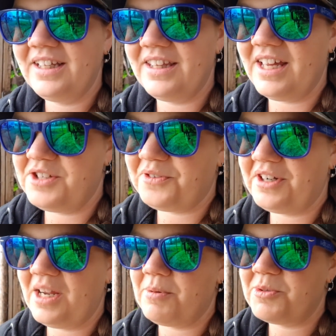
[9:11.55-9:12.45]
the edge of our
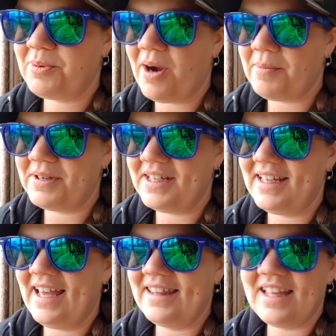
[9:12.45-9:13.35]
neighbor's
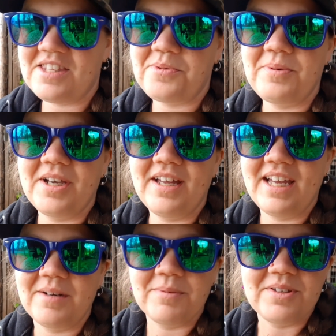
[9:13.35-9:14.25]
property, and that's when we got
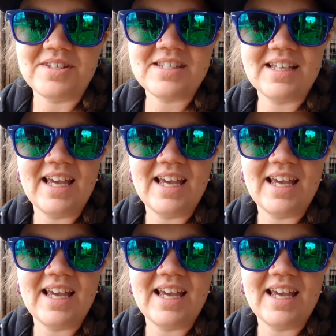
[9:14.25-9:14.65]
animals.